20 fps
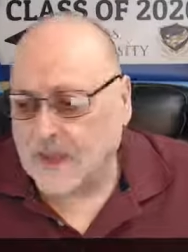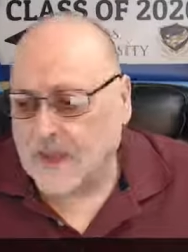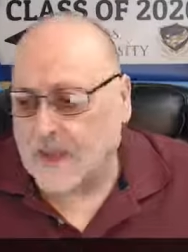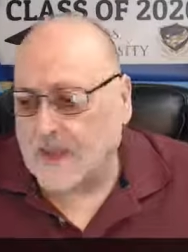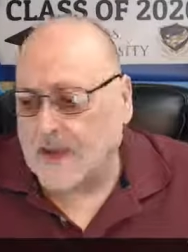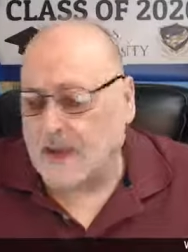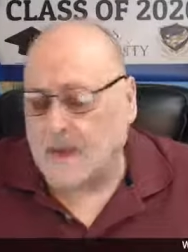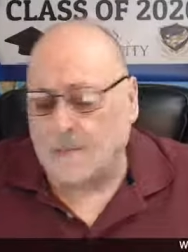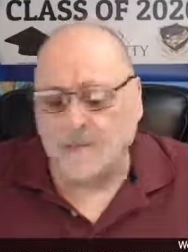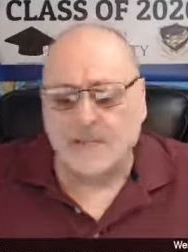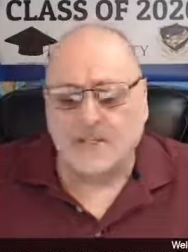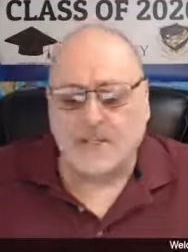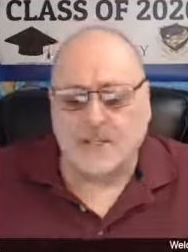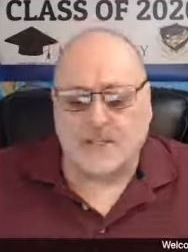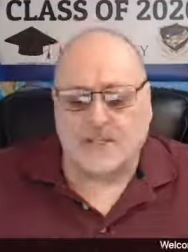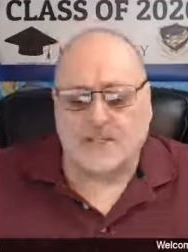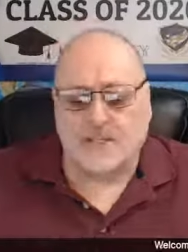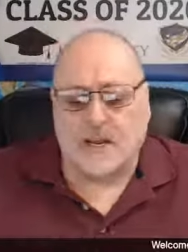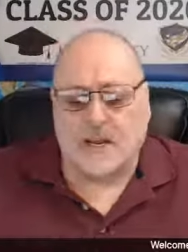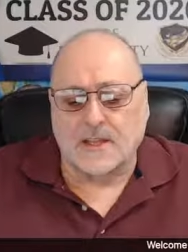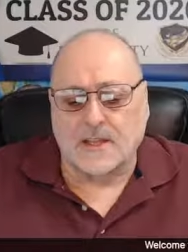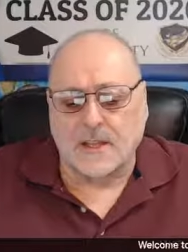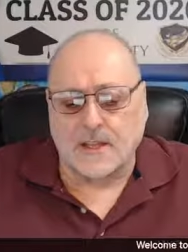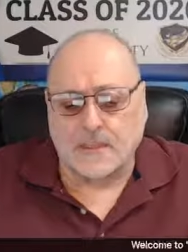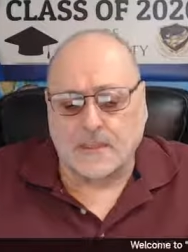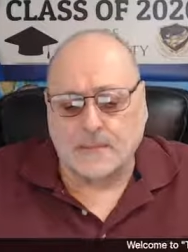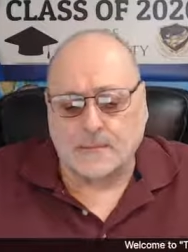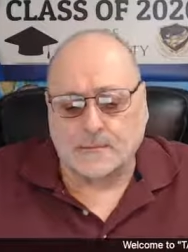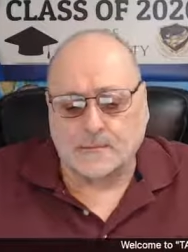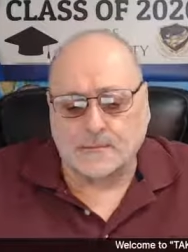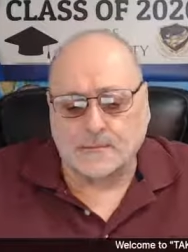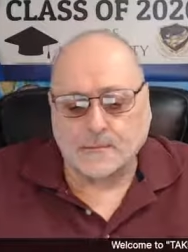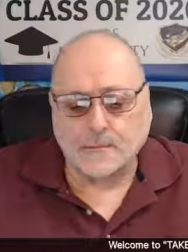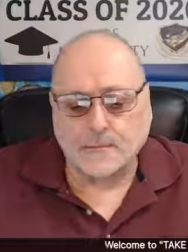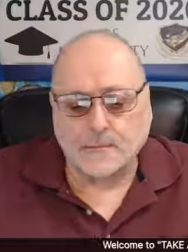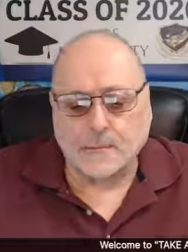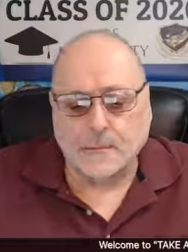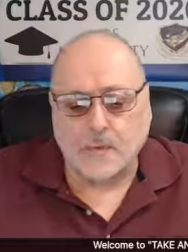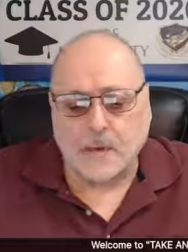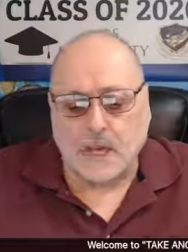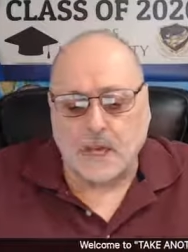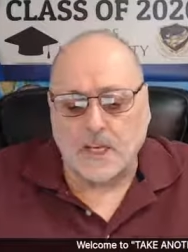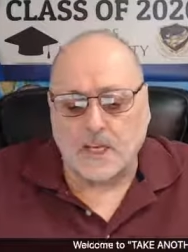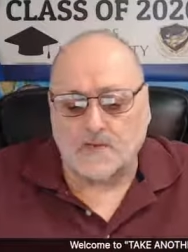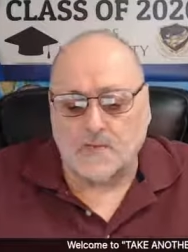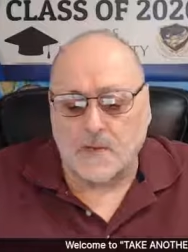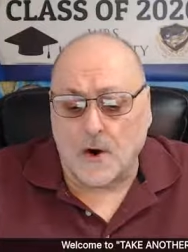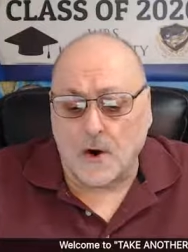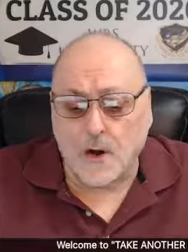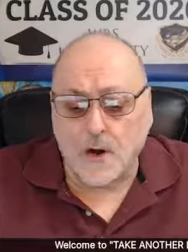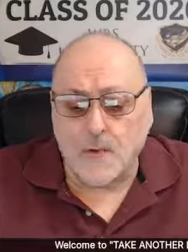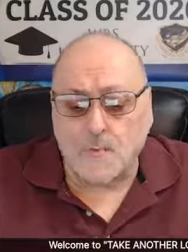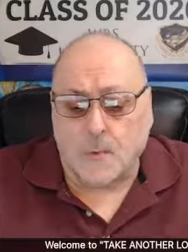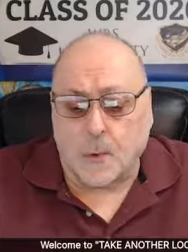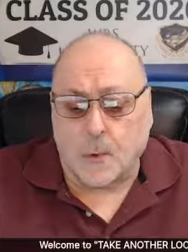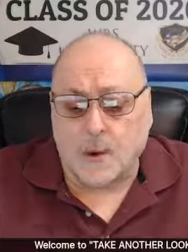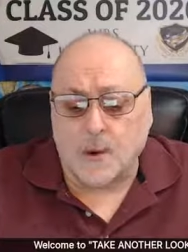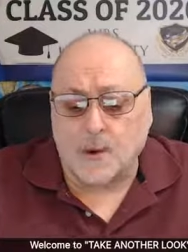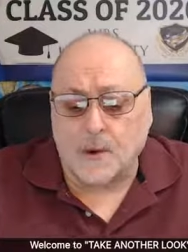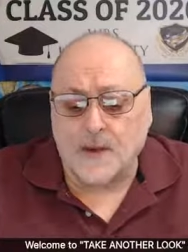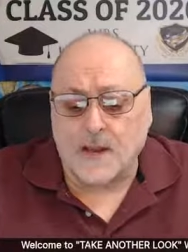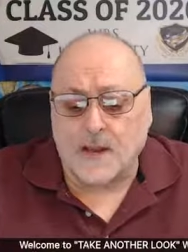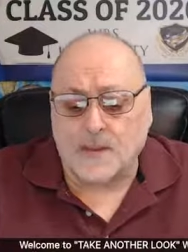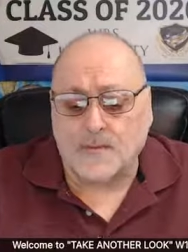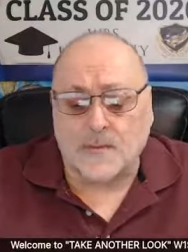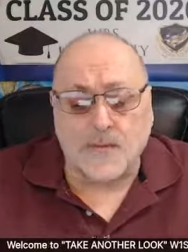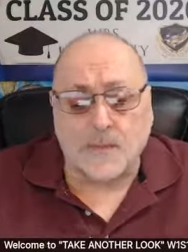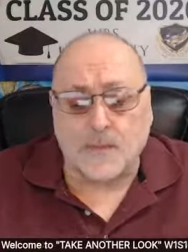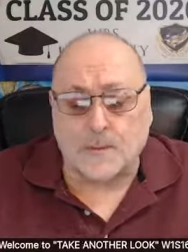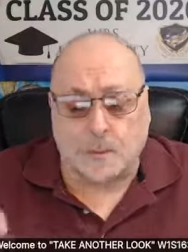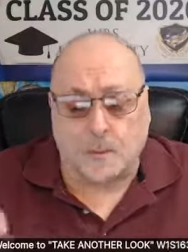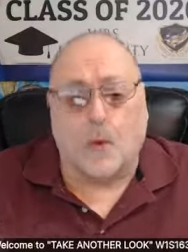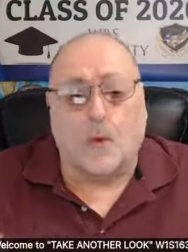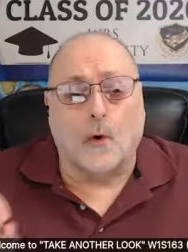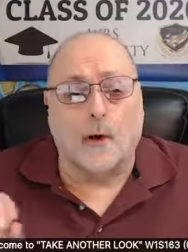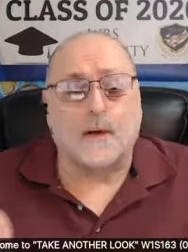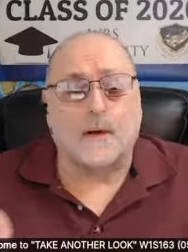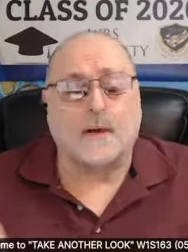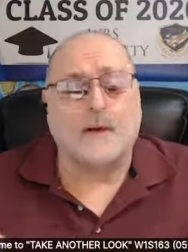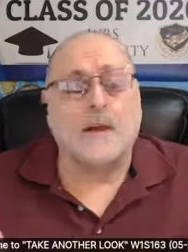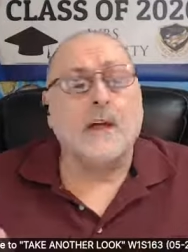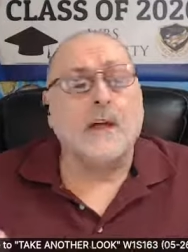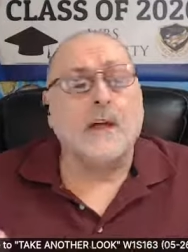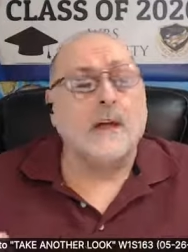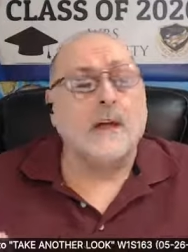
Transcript: And let me just say this it's very important at this point